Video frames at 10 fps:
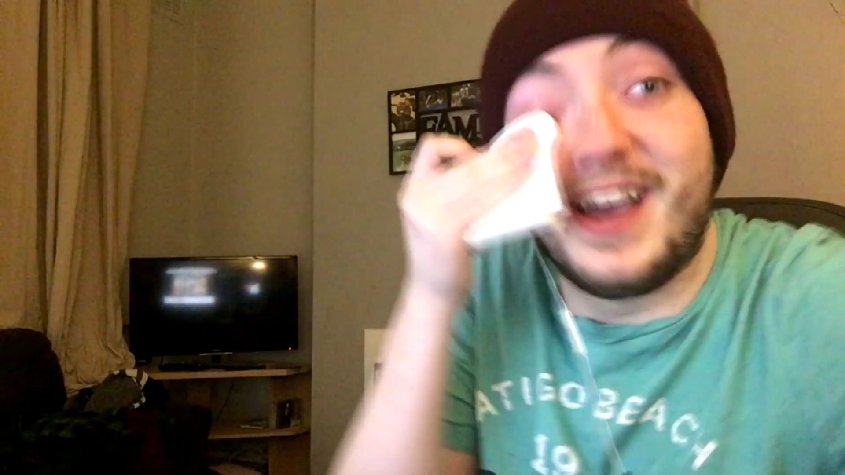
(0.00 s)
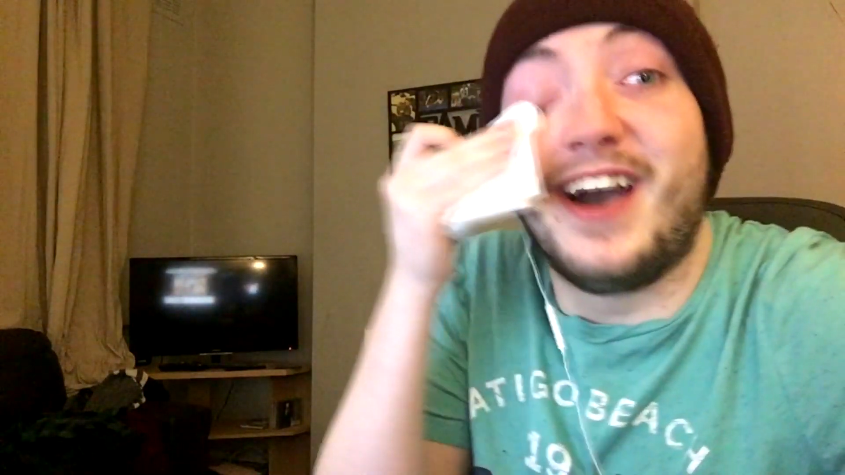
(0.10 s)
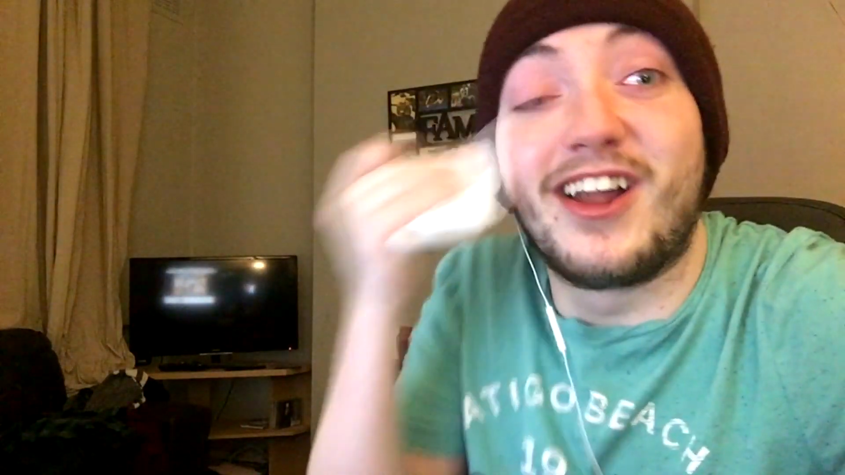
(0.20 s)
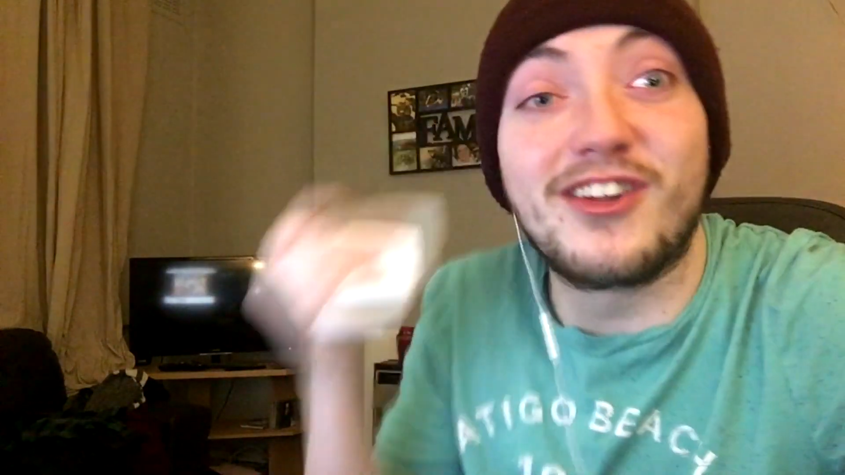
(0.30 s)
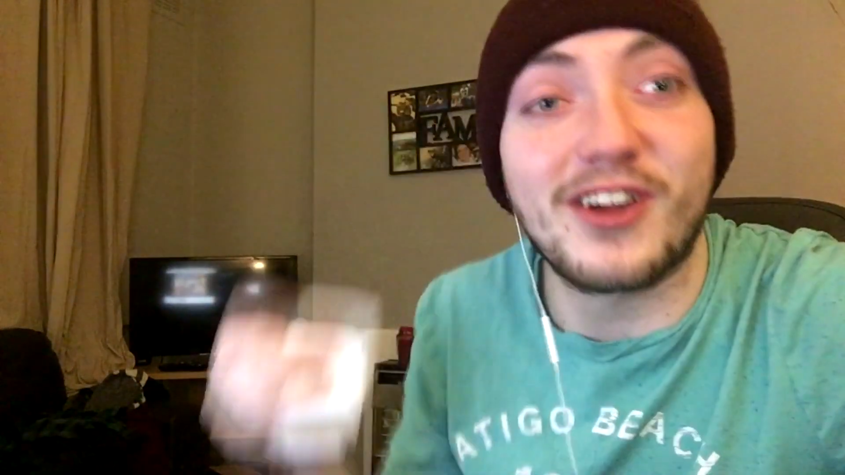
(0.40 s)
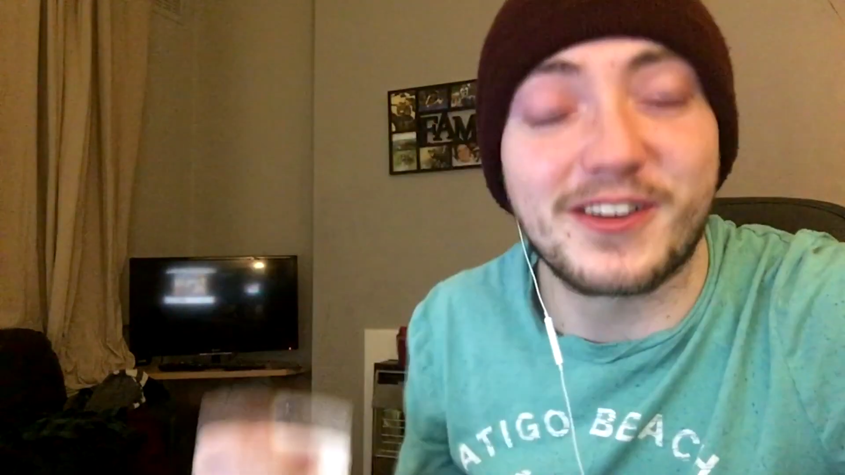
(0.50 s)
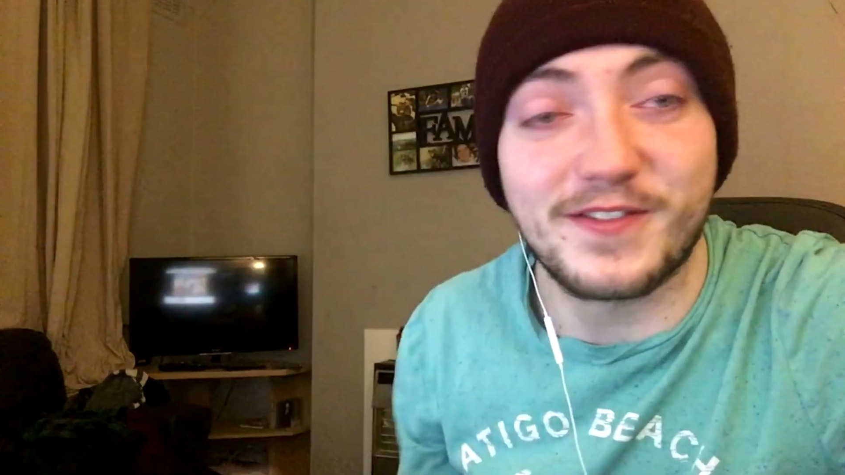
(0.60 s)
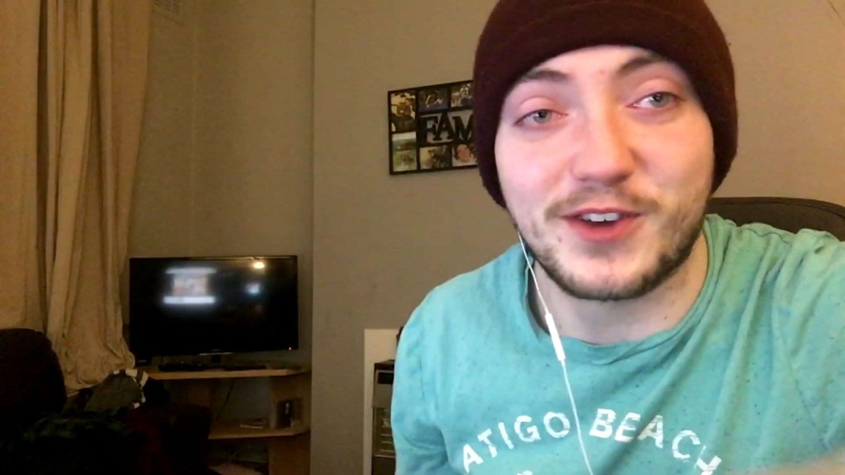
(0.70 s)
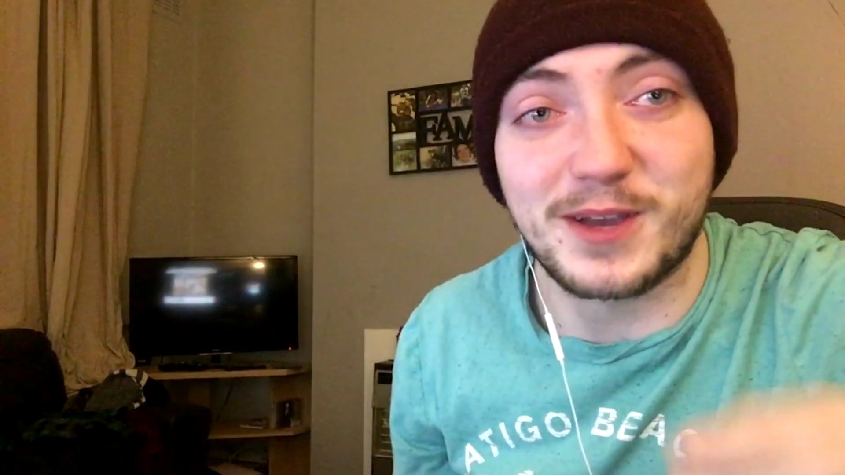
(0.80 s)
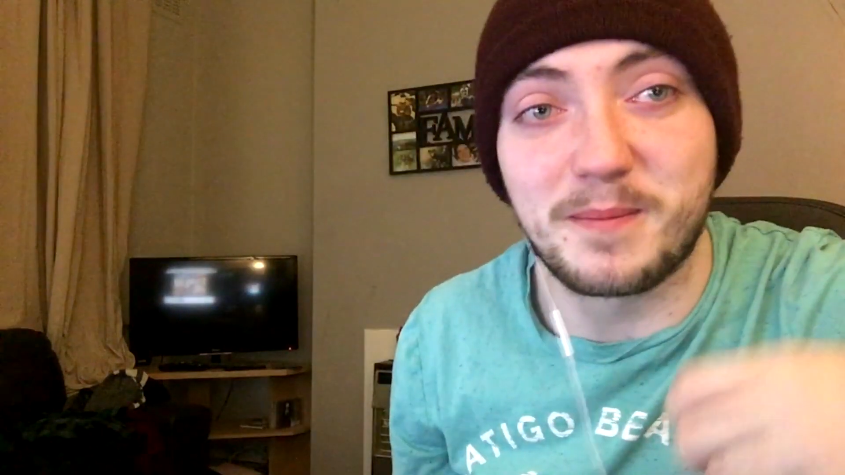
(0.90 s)
I look like a
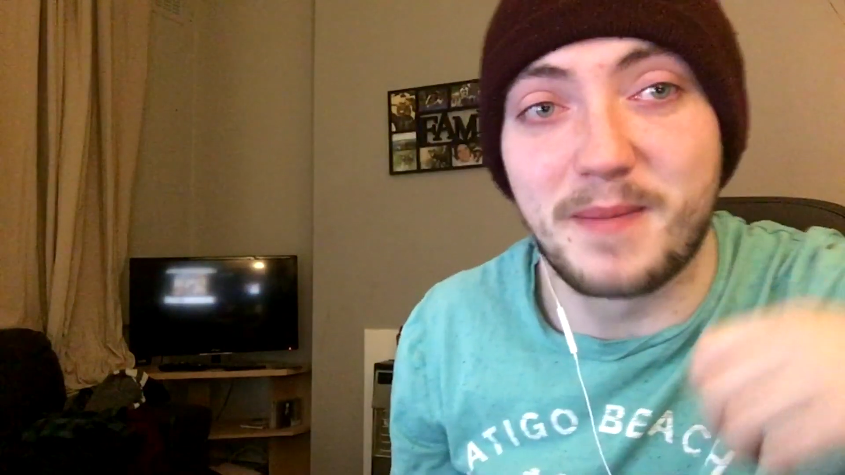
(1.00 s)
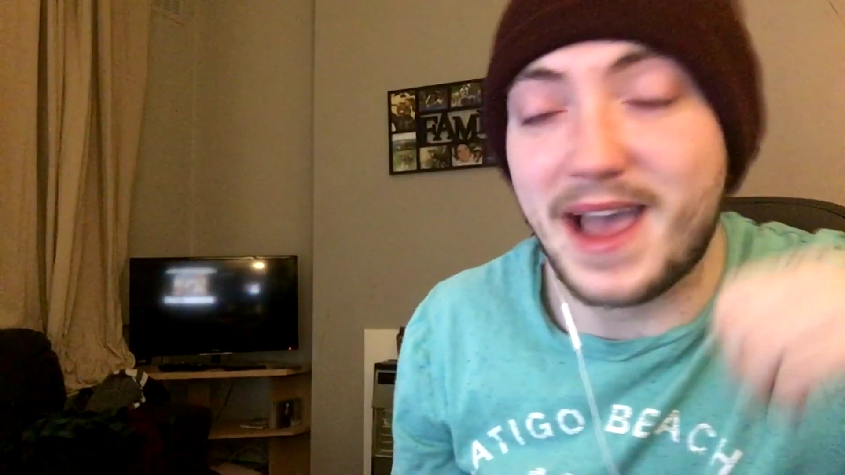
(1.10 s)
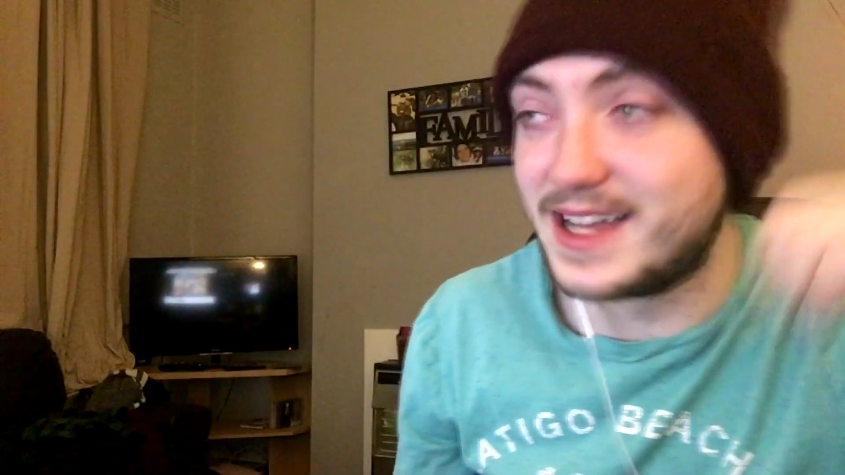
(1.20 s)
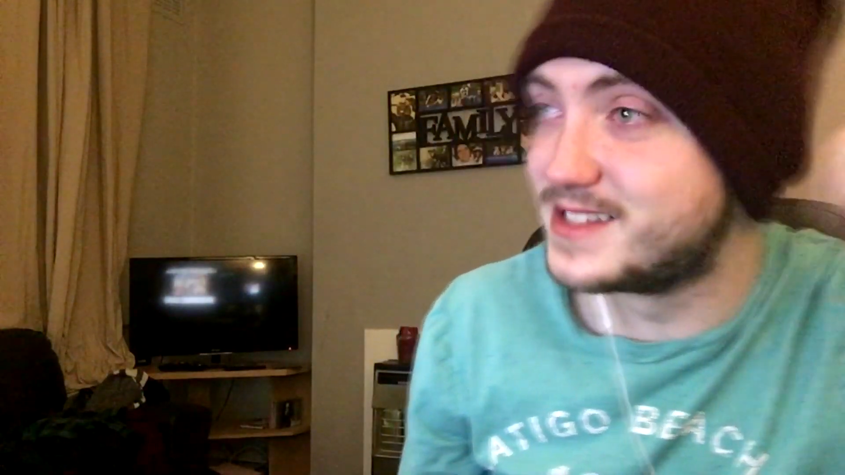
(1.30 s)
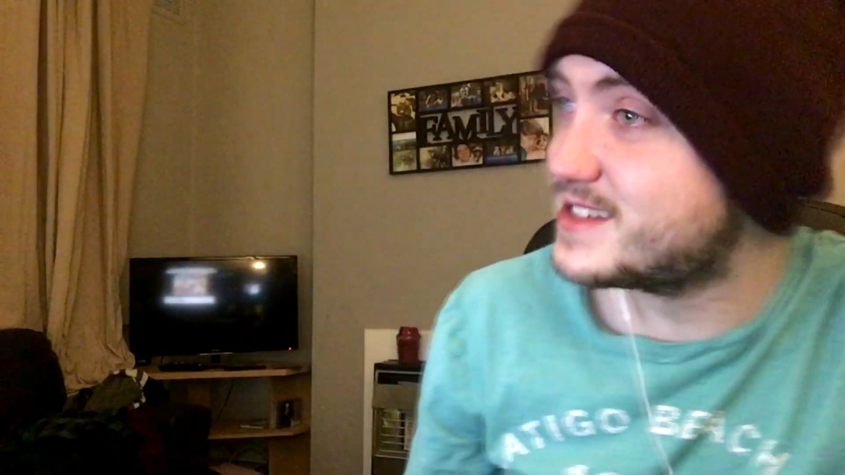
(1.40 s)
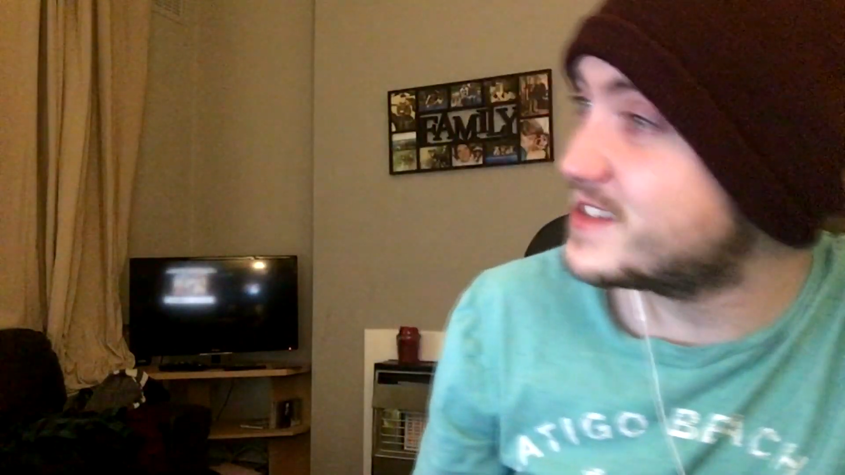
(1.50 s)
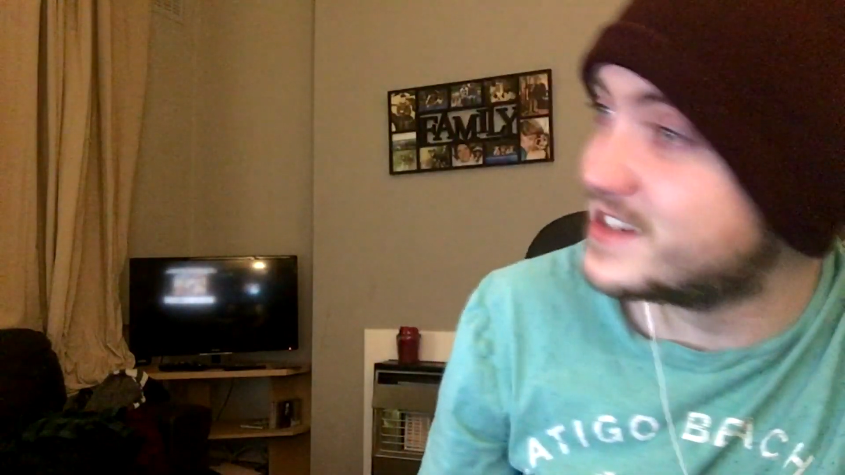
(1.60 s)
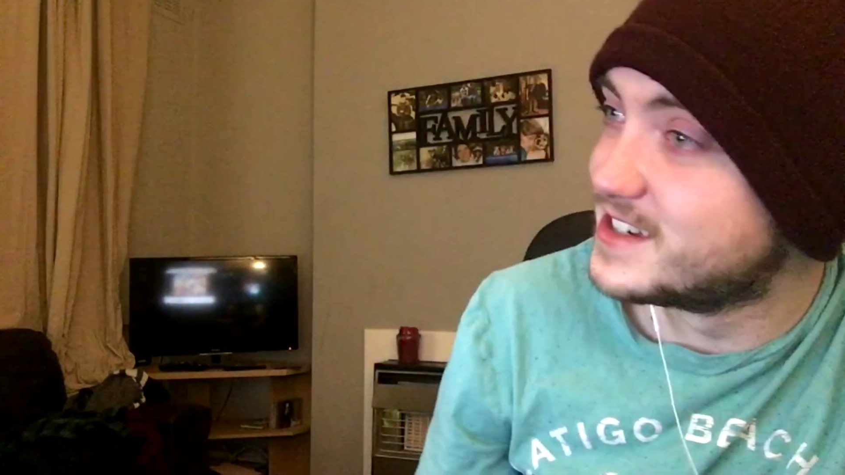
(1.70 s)
fucking mess.